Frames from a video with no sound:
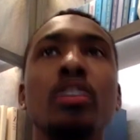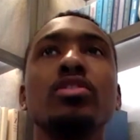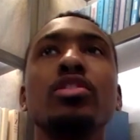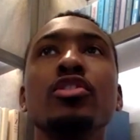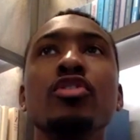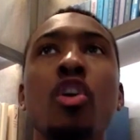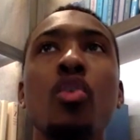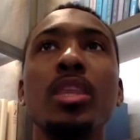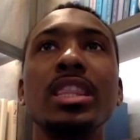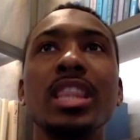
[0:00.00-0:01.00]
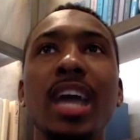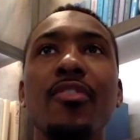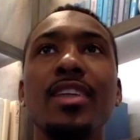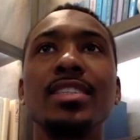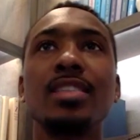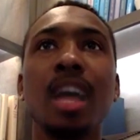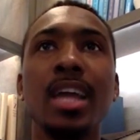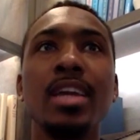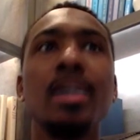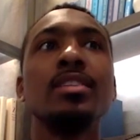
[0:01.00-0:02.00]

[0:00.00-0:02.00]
to know what life is like,